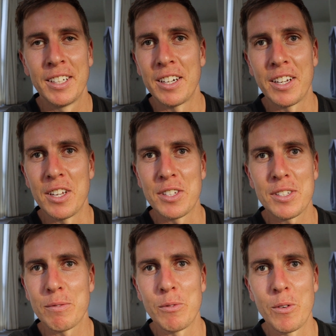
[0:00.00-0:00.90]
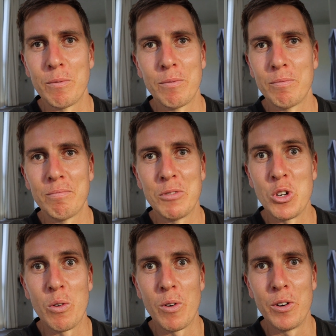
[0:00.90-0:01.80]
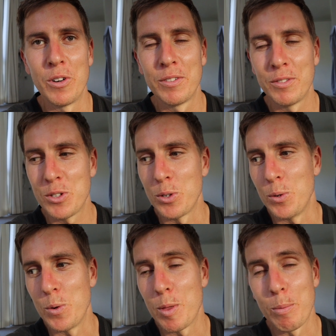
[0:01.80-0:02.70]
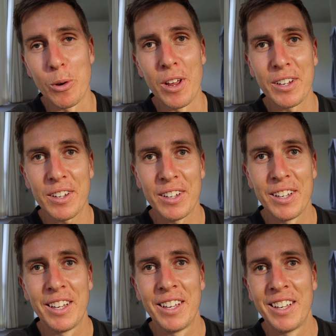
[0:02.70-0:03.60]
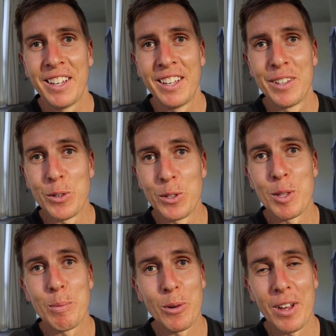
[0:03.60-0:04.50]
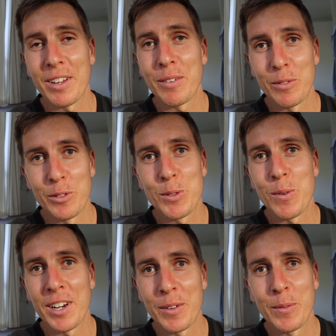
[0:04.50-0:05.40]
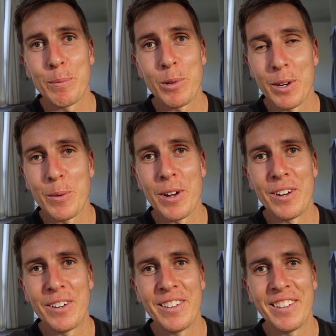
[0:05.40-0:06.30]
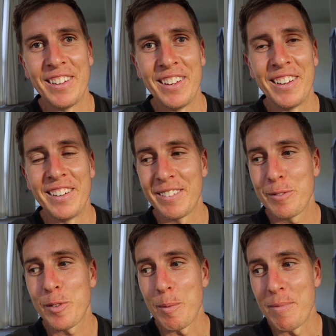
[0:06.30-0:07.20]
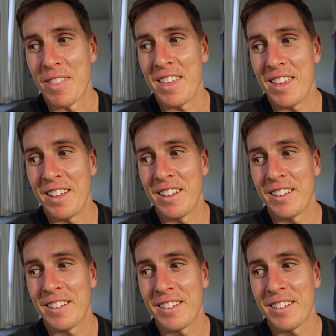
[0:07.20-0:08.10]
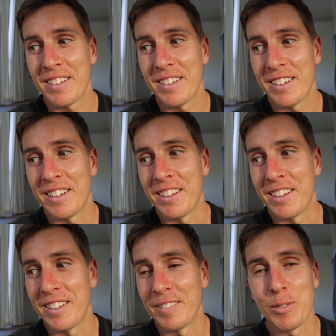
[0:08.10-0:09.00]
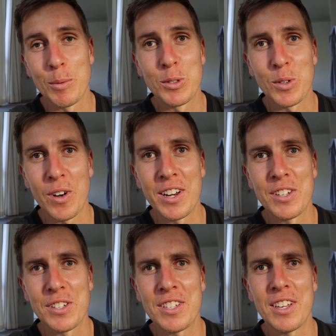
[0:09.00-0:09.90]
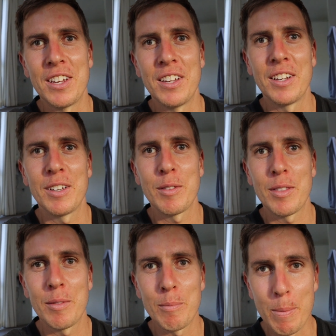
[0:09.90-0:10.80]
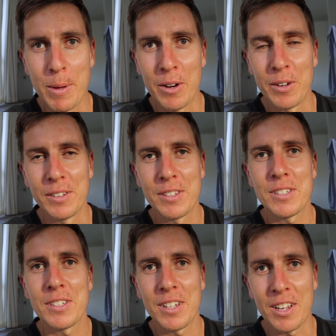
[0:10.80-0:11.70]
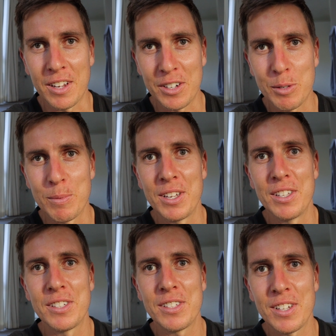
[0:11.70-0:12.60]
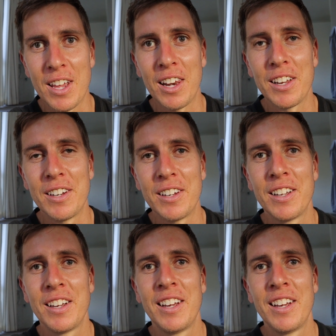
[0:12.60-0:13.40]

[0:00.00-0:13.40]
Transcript: I guess, dirt road to the Blue Lake. Through to the Blue Lake was running pretty well, and from there it was great to see my parents, Shamiz, Alan,